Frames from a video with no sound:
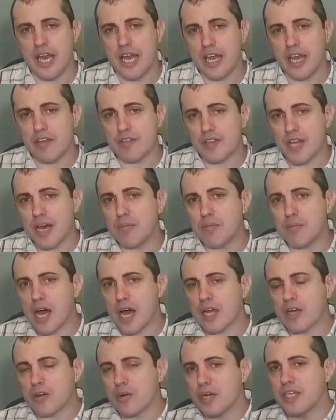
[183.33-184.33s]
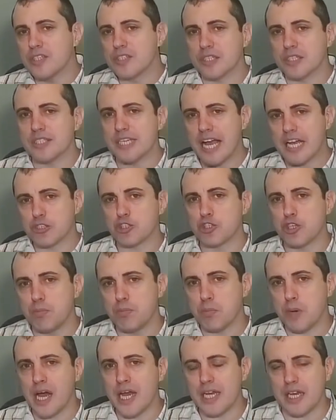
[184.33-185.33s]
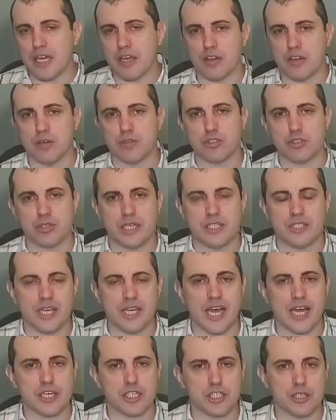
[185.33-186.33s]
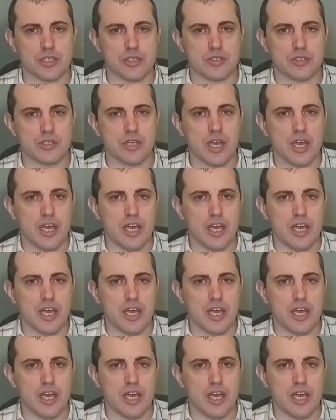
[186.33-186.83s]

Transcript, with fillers: If that miner isn't actually mining those transactions,